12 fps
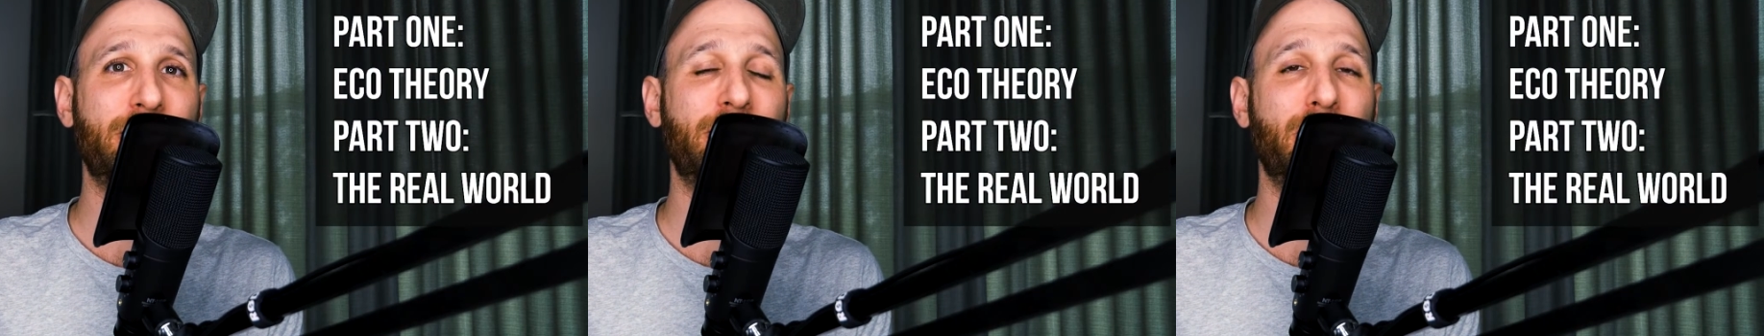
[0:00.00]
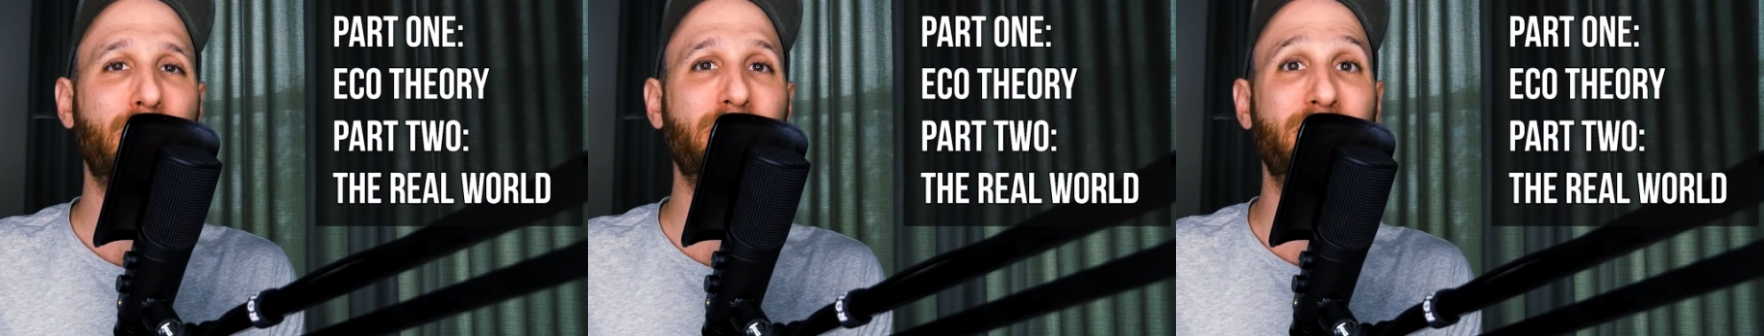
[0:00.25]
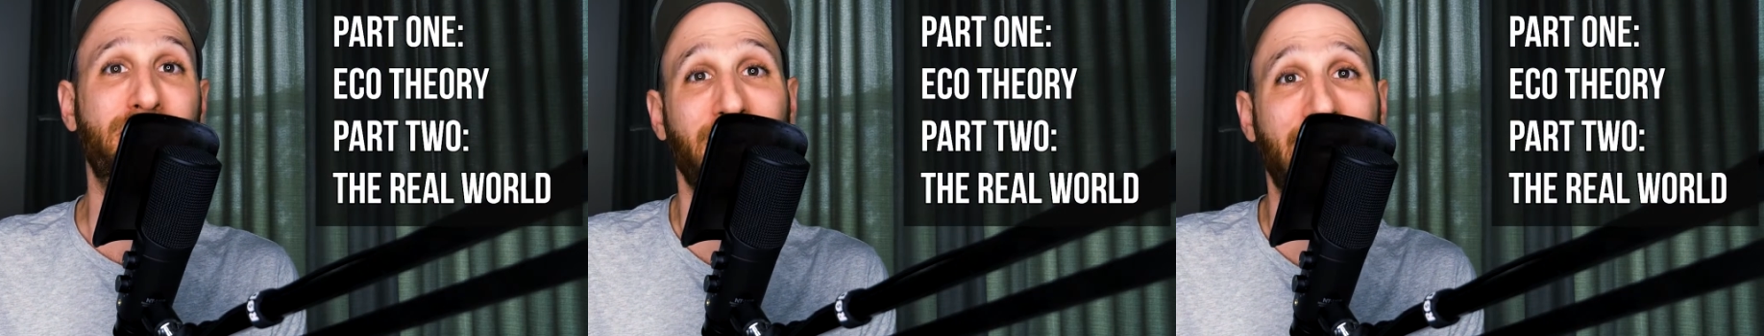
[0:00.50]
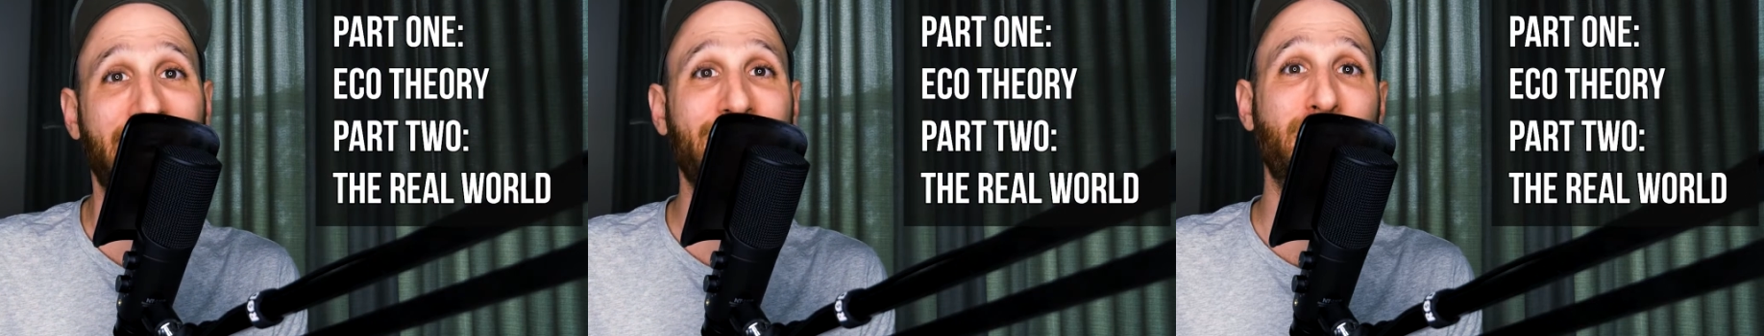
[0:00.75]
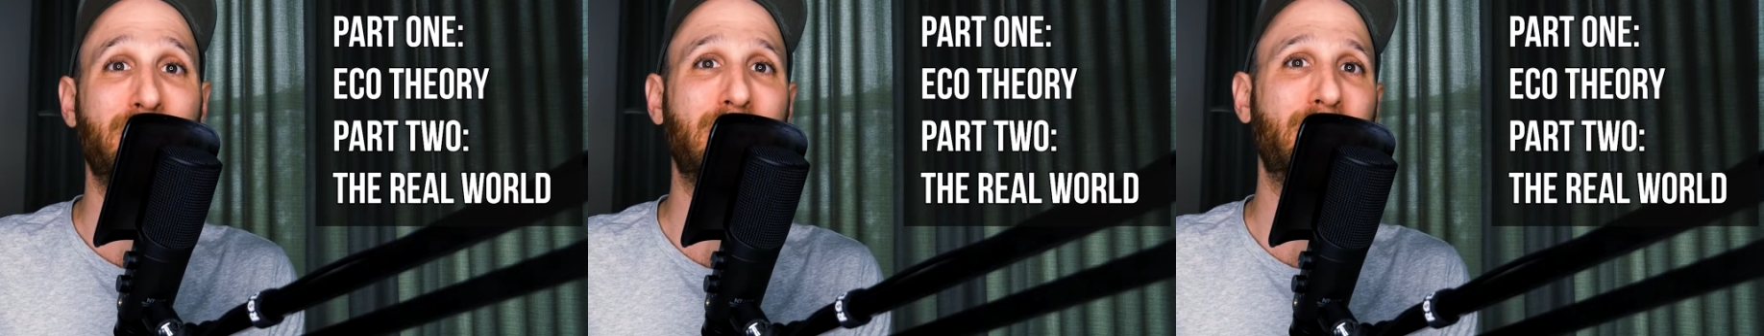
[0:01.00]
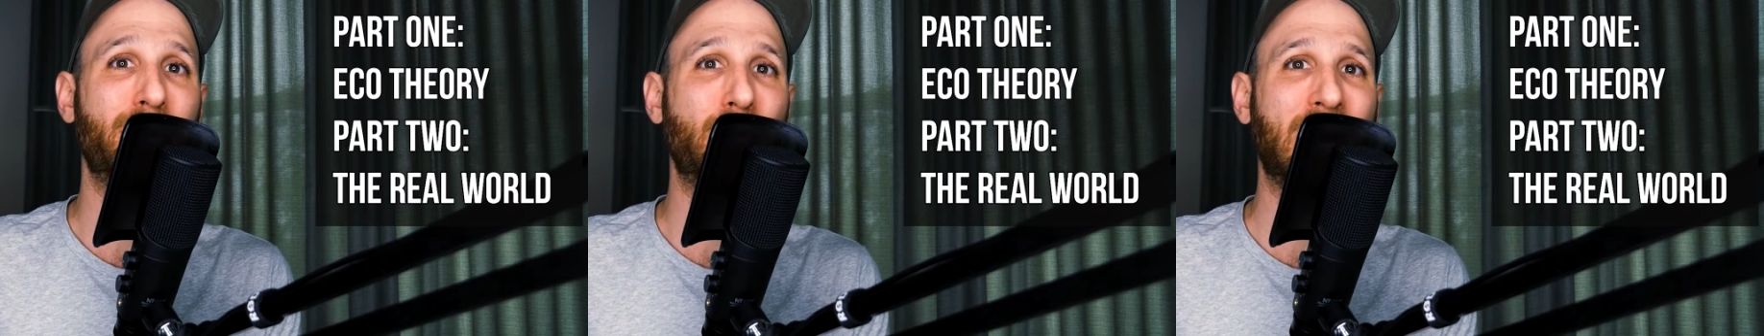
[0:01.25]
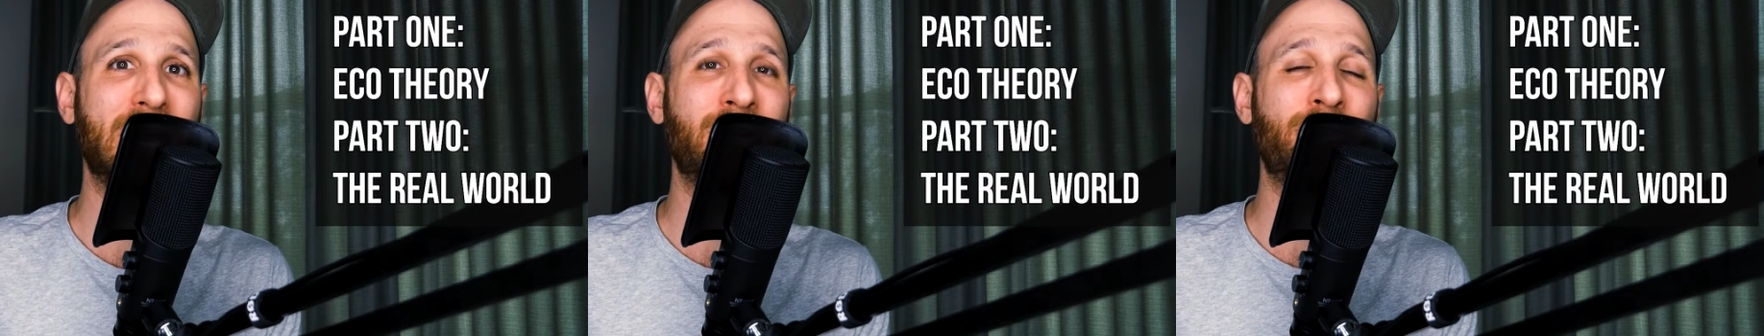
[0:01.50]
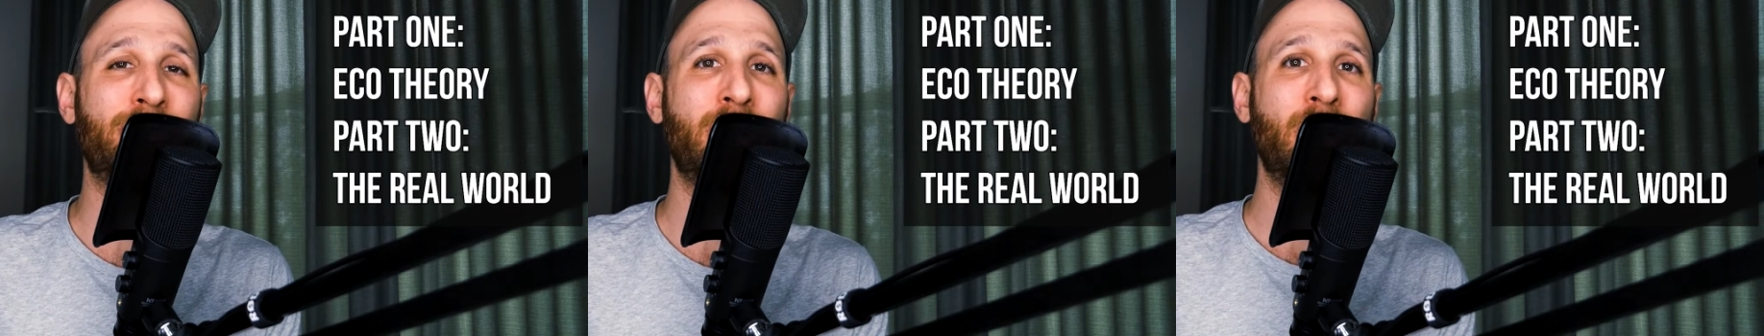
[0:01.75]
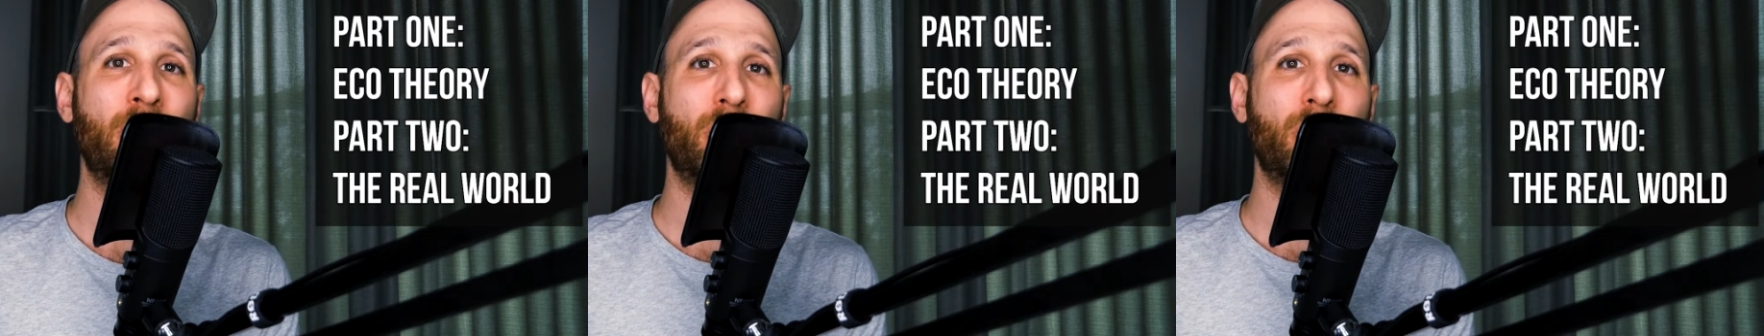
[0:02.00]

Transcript: So we'll define the minimum wage,